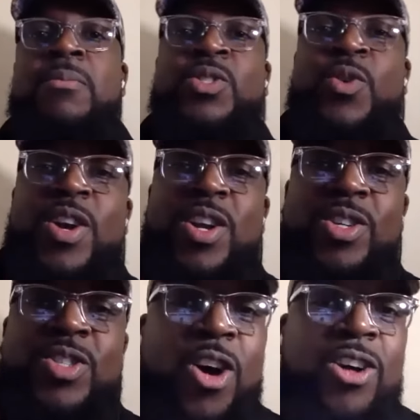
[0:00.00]
Majority of
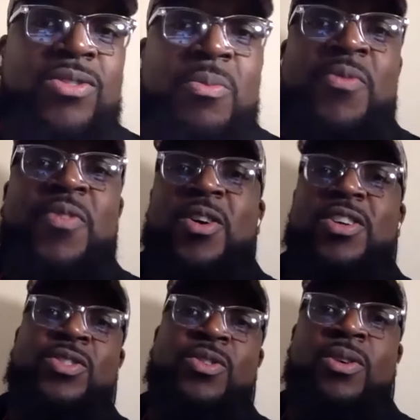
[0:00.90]
those calls would be
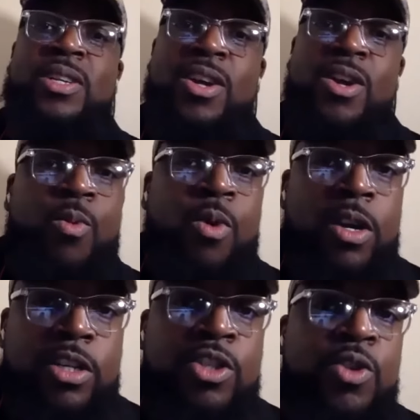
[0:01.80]
focused on
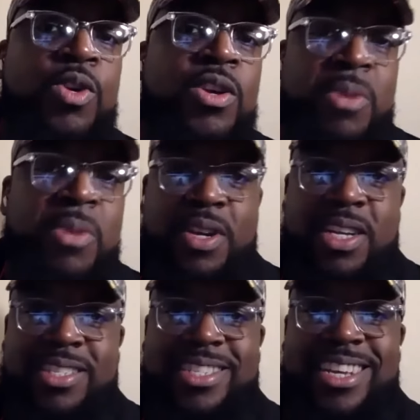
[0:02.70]
one or two
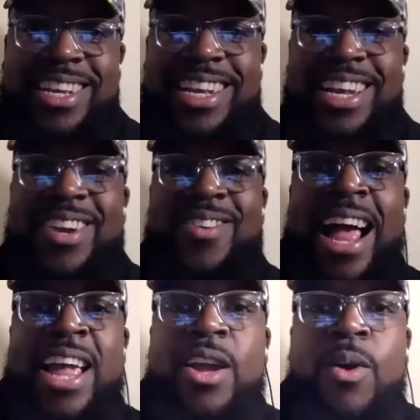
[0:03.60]
communities,
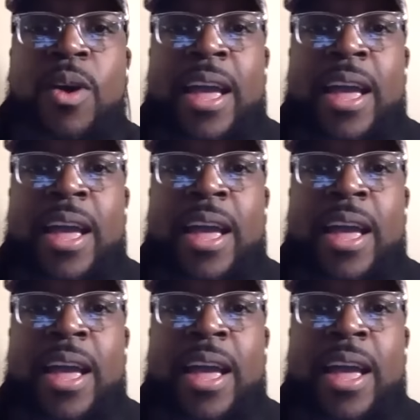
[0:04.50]
right? Mm-hmm.